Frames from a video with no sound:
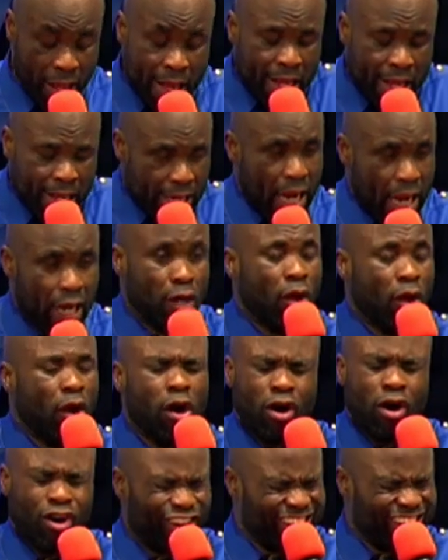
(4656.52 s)
that,
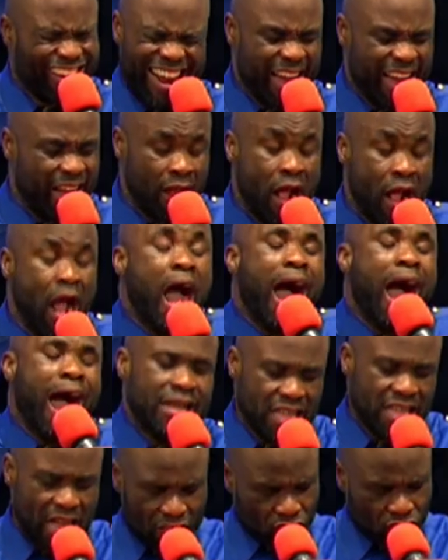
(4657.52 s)
Lord, I
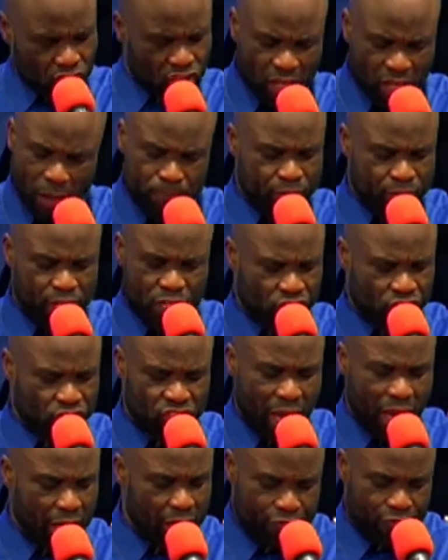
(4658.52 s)
accept this
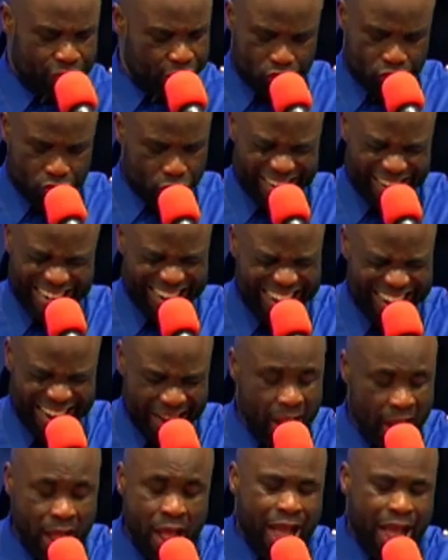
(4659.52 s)
salvation.
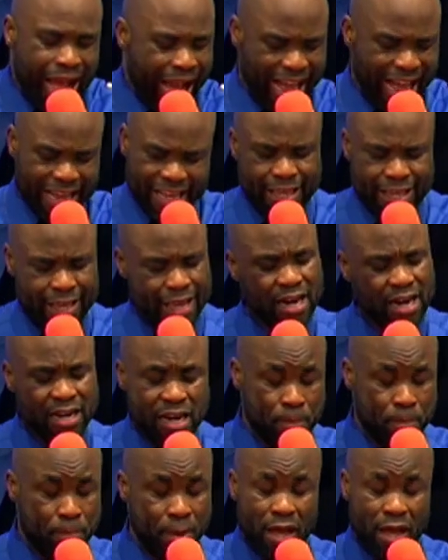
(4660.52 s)
I hear the
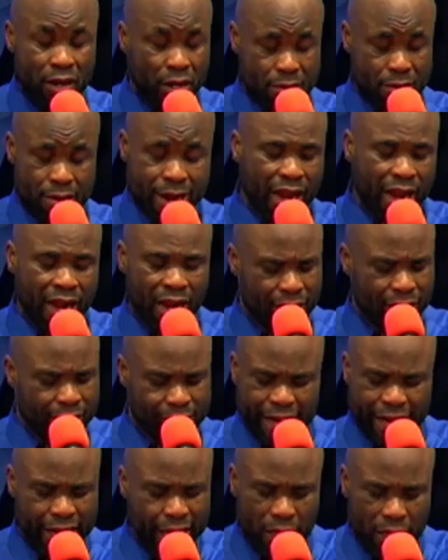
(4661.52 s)
bell ring,
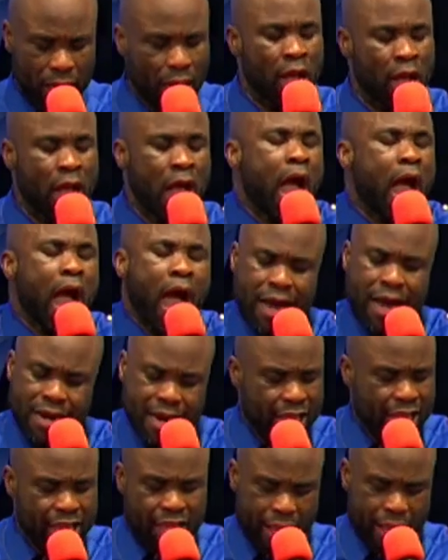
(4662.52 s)
ring and I
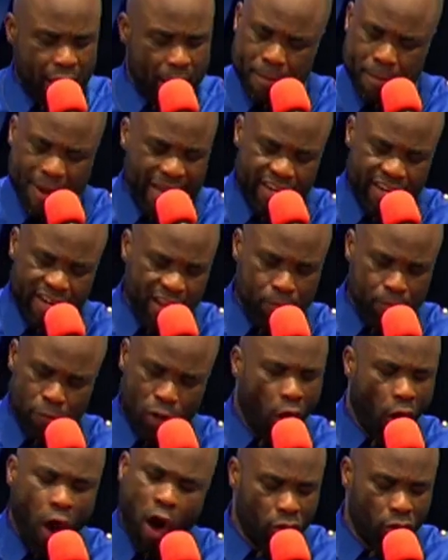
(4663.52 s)
hear my name
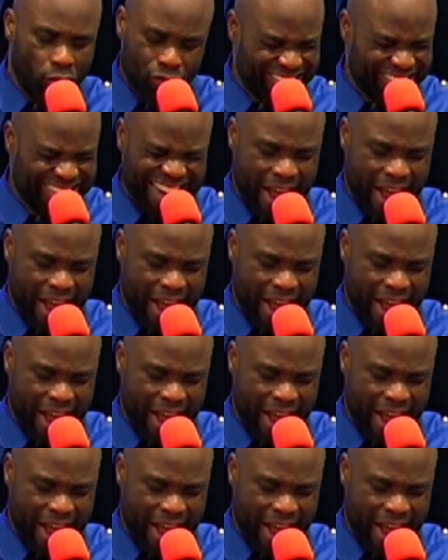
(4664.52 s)
called.